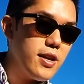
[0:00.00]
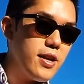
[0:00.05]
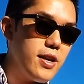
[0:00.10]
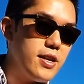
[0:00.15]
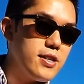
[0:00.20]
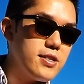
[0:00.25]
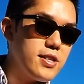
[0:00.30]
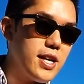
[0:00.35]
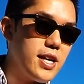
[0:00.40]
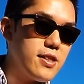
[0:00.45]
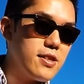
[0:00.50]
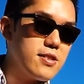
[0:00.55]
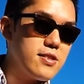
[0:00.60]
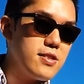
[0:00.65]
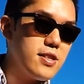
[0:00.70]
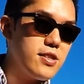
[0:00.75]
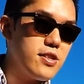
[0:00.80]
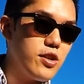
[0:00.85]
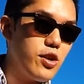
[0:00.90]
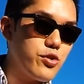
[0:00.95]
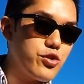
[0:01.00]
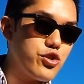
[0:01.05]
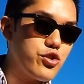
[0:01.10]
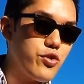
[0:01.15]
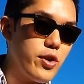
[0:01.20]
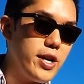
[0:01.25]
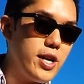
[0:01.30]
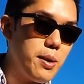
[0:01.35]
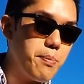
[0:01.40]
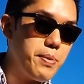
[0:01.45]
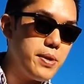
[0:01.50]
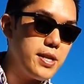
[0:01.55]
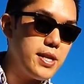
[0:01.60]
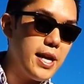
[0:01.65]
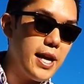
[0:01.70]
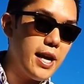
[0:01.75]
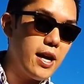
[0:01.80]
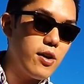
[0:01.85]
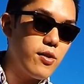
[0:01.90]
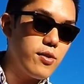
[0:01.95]
is to get the stick to go straight up and
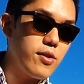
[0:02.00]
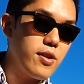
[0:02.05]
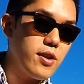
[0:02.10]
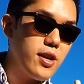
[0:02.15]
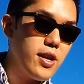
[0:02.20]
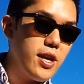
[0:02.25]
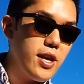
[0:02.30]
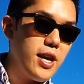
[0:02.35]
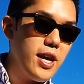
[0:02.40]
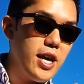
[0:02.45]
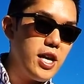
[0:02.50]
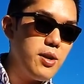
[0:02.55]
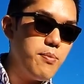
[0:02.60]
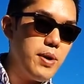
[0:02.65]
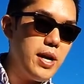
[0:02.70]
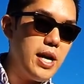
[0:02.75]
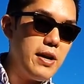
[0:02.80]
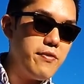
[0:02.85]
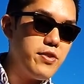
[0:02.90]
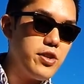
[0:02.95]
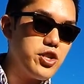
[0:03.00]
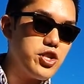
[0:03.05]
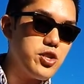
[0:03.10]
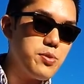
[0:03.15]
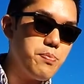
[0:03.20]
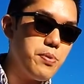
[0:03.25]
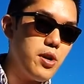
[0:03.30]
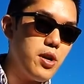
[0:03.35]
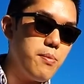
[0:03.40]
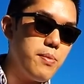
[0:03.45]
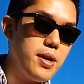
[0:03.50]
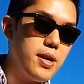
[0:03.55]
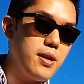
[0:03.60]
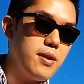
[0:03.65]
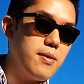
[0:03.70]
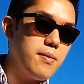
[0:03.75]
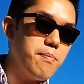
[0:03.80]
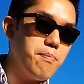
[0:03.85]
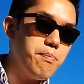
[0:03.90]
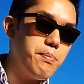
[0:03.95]
down. And you might have to
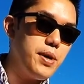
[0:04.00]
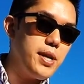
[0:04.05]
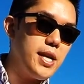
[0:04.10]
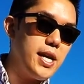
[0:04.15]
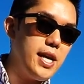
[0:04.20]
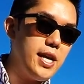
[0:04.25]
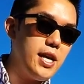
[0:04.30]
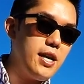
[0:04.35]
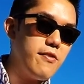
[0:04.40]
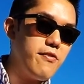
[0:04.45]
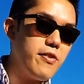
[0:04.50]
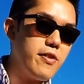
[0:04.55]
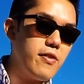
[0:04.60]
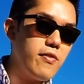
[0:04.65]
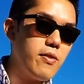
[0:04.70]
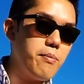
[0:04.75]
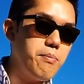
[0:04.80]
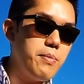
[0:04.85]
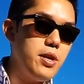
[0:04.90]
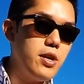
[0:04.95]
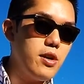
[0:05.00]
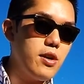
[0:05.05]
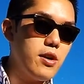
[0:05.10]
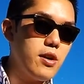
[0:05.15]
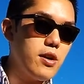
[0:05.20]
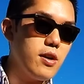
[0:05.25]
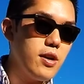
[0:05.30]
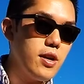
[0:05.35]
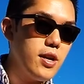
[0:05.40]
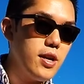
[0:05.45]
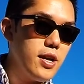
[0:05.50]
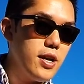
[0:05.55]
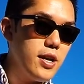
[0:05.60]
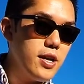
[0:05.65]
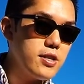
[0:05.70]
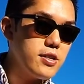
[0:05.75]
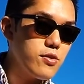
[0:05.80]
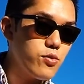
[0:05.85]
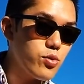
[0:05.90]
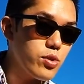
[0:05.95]
experiment, but getting in front of a mirror
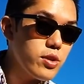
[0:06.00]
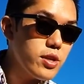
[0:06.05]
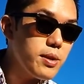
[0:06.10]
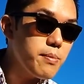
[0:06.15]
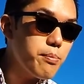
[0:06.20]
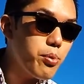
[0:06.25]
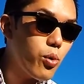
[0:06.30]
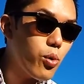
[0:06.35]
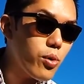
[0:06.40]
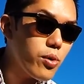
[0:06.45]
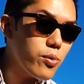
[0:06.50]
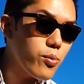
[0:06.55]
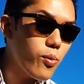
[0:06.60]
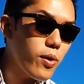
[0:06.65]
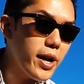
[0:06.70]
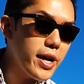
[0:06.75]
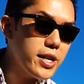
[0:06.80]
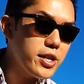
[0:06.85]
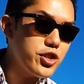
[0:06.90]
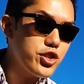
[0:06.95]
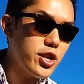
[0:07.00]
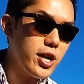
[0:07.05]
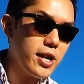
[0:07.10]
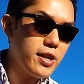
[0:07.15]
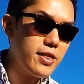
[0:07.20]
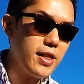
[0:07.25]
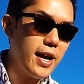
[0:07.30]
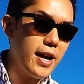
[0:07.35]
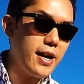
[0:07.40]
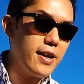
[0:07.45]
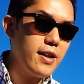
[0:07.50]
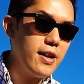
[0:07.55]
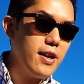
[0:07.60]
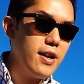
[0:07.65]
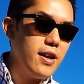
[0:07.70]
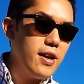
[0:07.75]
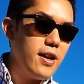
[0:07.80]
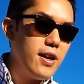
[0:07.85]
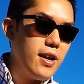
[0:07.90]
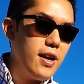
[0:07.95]
is a really important way to check that
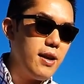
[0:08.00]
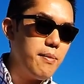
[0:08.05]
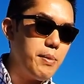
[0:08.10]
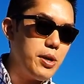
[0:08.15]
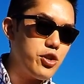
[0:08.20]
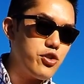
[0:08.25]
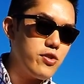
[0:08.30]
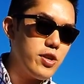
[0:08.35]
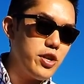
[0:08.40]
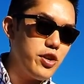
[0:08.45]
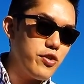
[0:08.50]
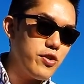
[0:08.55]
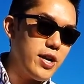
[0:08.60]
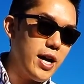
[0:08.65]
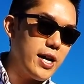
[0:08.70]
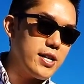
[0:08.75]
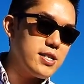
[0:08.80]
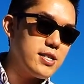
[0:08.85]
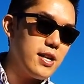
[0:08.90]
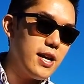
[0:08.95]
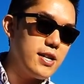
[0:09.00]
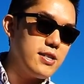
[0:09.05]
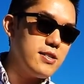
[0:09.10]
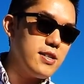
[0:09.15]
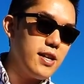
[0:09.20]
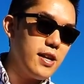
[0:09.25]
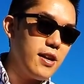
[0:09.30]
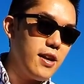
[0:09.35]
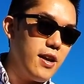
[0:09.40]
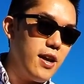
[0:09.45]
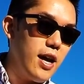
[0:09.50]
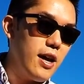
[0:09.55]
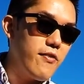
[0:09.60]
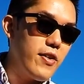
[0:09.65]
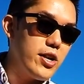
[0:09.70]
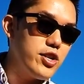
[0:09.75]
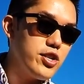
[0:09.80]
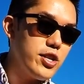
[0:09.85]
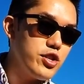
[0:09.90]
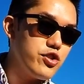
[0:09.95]
and make sure that you're not slicing.
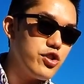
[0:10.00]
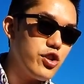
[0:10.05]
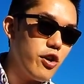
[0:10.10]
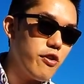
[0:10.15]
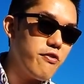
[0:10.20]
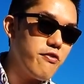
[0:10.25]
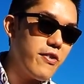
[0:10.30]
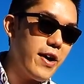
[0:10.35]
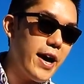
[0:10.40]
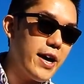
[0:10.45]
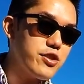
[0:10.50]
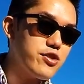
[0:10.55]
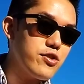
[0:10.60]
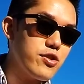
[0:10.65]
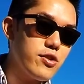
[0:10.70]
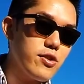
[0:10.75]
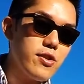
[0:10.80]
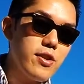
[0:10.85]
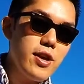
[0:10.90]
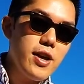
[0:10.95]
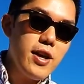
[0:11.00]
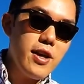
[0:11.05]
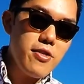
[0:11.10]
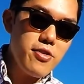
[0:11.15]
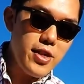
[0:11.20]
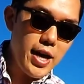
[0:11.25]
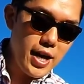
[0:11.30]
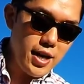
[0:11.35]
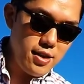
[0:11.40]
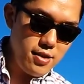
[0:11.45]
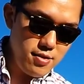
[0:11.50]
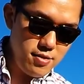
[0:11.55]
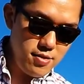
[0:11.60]
Eventually, as you go faster, that